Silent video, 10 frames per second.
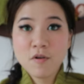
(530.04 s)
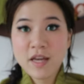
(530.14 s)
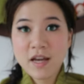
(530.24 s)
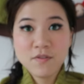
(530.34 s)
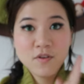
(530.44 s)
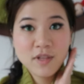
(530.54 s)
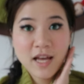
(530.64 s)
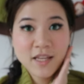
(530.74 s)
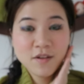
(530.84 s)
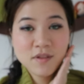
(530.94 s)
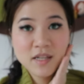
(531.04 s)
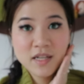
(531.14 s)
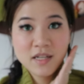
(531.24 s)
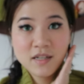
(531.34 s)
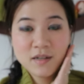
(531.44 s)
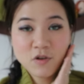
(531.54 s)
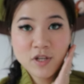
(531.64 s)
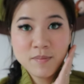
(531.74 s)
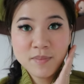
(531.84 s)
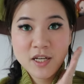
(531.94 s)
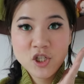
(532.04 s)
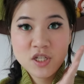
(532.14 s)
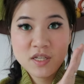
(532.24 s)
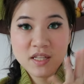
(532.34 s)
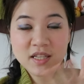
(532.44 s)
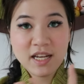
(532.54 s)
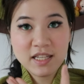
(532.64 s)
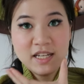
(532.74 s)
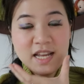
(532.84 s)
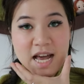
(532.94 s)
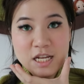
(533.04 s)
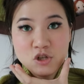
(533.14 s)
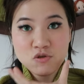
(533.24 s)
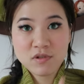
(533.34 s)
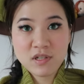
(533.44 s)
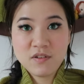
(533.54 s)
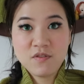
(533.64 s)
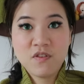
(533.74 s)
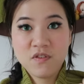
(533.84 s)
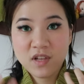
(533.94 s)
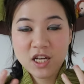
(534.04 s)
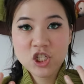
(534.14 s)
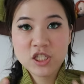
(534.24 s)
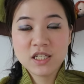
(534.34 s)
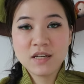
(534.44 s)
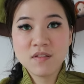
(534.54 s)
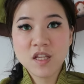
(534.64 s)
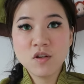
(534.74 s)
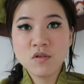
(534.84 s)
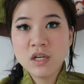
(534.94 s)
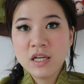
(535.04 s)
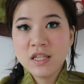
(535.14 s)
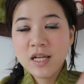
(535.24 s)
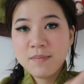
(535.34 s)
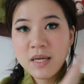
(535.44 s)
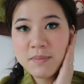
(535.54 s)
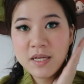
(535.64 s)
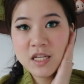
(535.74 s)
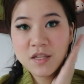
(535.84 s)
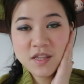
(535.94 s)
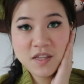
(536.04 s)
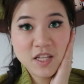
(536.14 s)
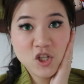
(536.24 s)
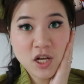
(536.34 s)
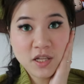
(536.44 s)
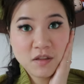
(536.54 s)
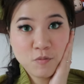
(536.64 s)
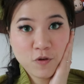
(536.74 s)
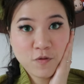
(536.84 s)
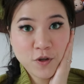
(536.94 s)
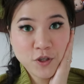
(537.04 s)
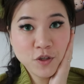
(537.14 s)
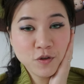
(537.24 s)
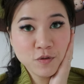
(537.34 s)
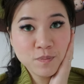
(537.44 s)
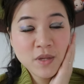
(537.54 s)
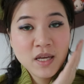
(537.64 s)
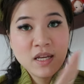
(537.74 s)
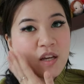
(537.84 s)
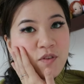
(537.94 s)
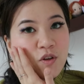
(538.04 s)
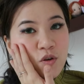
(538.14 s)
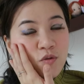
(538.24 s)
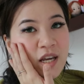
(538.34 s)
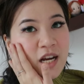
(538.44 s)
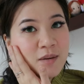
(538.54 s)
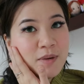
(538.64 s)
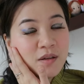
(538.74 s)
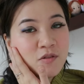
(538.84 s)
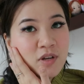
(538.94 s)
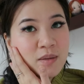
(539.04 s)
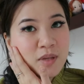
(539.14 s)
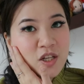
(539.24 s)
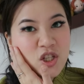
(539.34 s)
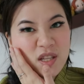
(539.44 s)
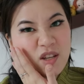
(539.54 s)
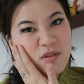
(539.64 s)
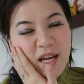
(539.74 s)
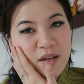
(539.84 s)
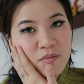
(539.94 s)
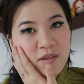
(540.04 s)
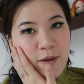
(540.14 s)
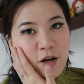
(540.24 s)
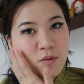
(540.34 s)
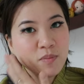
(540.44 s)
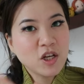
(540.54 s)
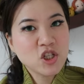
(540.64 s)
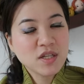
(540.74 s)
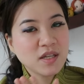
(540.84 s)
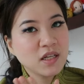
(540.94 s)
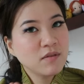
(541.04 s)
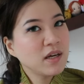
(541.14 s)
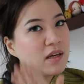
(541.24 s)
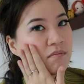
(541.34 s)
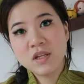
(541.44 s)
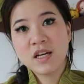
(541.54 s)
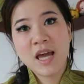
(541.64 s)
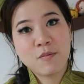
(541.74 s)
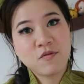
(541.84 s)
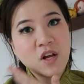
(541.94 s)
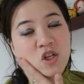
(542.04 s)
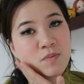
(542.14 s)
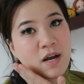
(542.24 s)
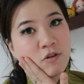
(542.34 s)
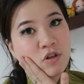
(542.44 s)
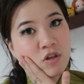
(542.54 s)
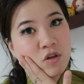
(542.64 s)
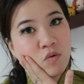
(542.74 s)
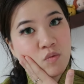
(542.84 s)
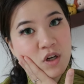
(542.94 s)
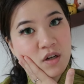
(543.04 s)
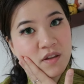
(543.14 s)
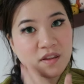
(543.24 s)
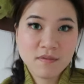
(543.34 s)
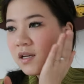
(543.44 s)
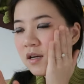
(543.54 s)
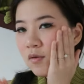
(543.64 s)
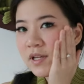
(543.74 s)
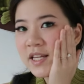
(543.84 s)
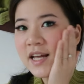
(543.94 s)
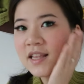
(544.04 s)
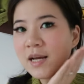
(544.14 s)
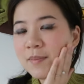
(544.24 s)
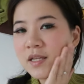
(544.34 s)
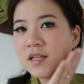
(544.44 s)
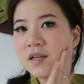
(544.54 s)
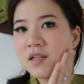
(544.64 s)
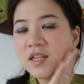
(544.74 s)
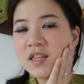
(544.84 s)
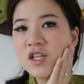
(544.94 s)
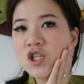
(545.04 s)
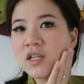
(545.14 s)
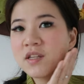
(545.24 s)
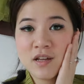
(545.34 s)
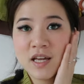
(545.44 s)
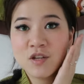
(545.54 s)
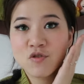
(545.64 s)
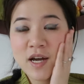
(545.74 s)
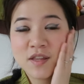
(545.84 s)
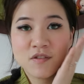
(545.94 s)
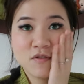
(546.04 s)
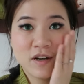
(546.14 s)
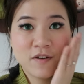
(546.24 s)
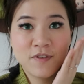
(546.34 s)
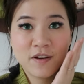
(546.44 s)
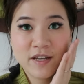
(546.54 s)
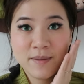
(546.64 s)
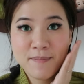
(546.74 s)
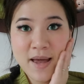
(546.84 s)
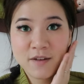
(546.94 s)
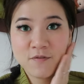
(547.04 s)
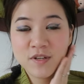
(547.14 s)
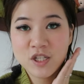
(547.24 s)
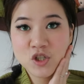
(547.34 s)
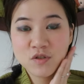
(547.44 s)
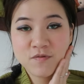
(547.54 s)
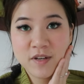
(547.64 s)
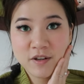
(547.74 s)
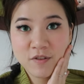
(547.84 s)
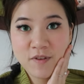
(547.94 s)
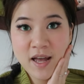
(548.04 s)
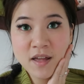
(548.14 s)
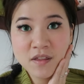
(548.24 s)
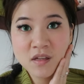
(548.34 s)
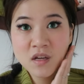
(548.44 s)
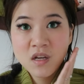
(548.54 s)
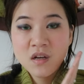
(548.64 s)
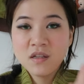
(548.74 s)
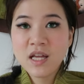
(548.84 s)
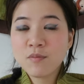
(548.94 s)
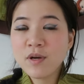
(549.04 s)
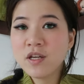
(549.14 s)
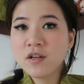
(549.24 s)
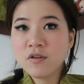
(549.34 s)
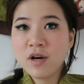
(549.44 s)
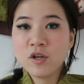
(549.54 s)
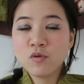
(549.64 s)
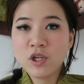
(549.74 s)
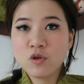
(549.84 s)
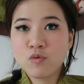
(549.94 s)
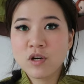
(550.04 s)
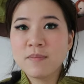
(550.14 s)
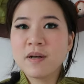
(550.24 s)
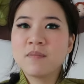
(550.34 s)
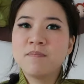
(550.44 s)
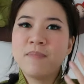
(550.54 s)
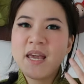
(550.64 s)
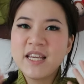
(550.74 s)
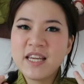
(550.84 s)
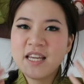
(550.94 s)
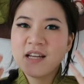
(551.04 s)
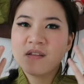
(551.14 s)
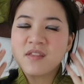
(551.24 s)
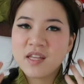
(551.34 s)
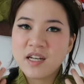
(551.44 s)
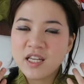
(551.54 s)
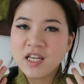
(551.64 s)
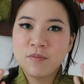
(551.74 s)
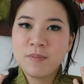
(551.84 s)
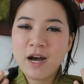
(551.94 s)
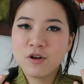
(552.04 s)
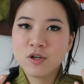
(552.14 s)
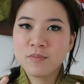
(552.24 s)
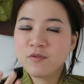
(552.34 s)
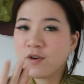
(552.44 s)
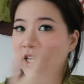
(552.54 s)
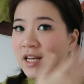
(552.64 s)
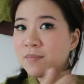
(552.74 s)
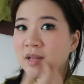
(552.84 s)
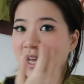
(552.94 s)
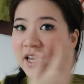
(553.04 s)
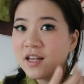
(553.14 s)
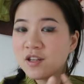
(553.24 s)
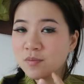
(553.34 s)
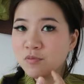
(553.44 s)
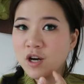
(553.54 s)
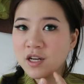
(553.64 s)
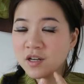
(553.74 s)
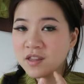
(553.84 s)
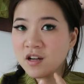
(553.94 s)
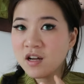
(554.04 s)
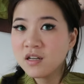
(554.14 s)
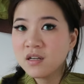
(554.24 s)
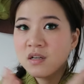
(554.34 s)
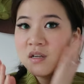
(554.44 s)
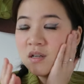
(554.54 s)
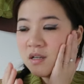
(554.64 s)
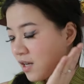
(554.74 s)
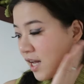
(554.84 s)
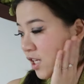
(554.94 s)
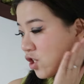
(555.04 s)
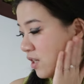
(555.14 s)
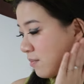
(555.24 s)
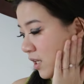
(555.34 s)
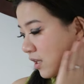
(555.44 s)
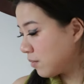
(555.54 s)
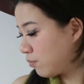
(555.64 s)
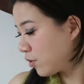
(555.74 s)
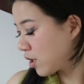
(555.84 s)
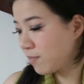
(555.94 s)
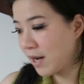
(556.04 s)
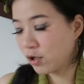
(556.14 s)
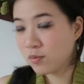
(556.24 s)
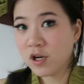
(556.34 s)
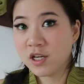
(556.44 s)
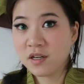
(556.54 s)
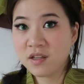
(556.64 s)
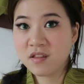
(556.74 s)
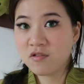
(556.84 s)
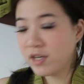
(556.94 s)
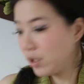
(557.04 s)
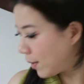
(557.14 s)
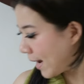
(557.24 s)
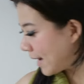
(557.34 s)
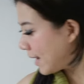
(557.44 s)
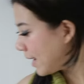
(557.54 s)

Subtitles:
yeah, if you like using cream blushes and like the natural flush it gives you, then maybe the CC gel is more for you. If you don't care about cream blushes and you like powder blushes anyway, the camouflage powder works. One thing I like about the CC gel is it dries to a very matte finish very fast. That way, you know, I don't need to worry about baking and setting with powder before I can apply other products on. I can just immediately put on powder products straight away.